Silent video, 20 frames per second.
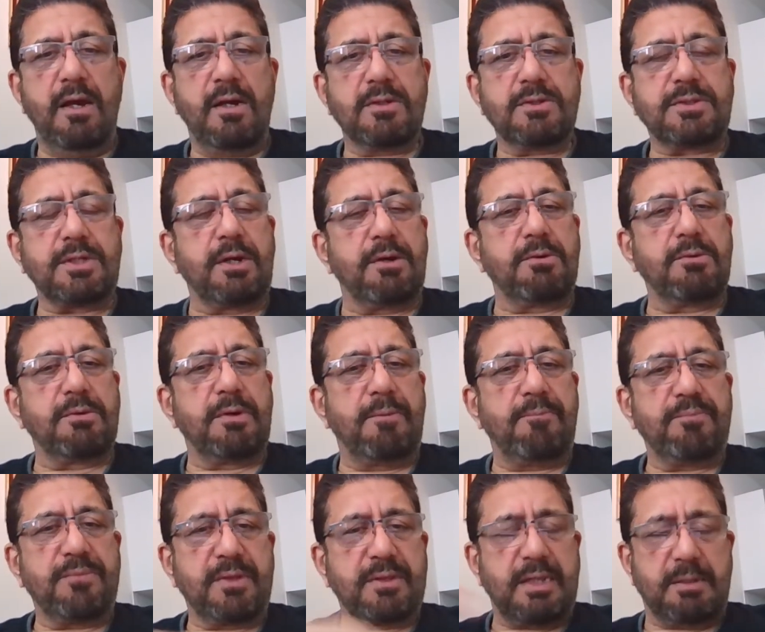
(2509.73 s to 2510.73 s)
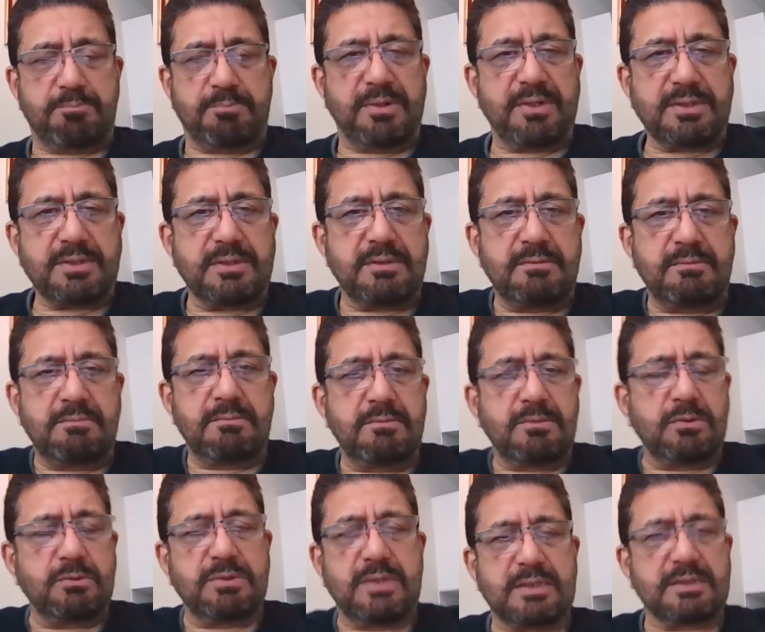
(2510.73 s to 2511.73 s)
So the person
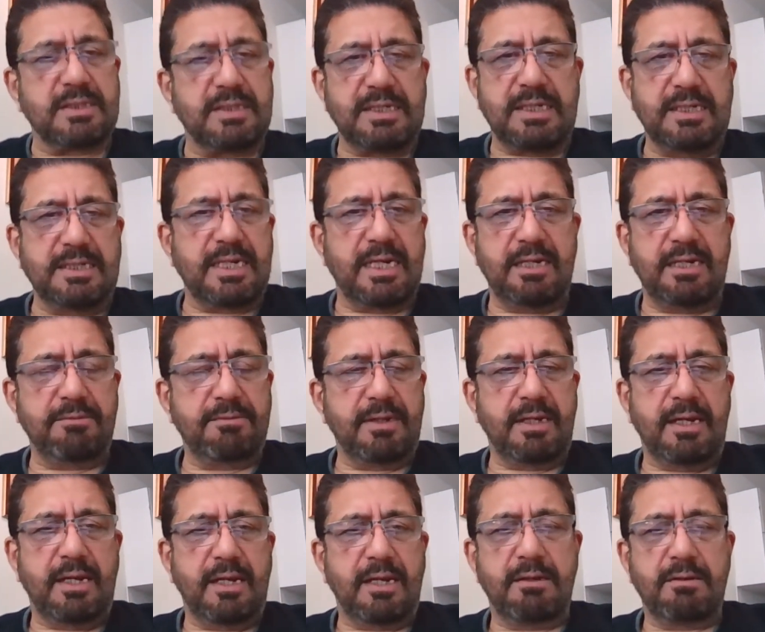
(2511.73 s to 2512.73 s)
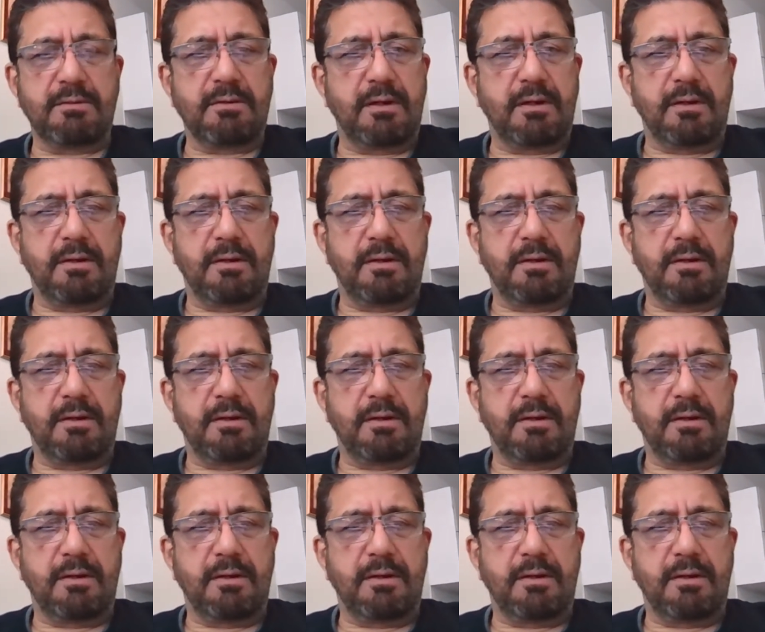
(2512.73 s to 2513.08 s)
who doesn't eat anything,